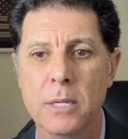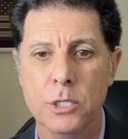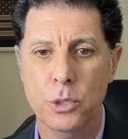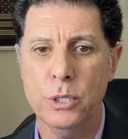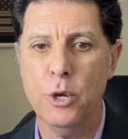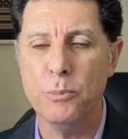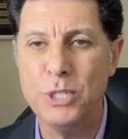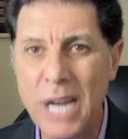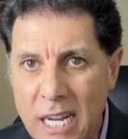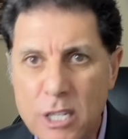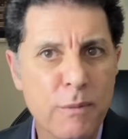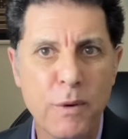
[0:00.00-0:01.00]
So the
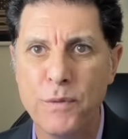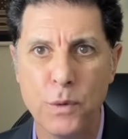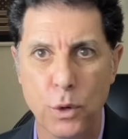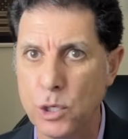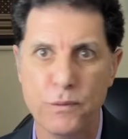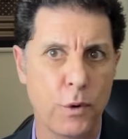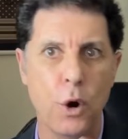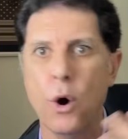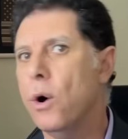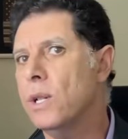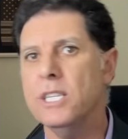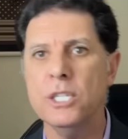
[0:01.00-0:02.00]
objective, of course, for
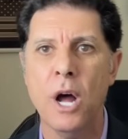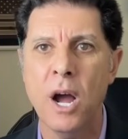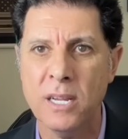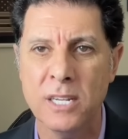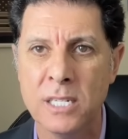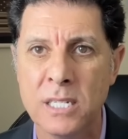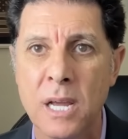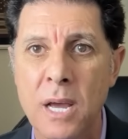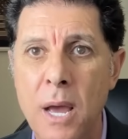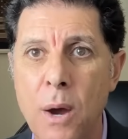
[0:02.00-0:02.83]
all this AUKUS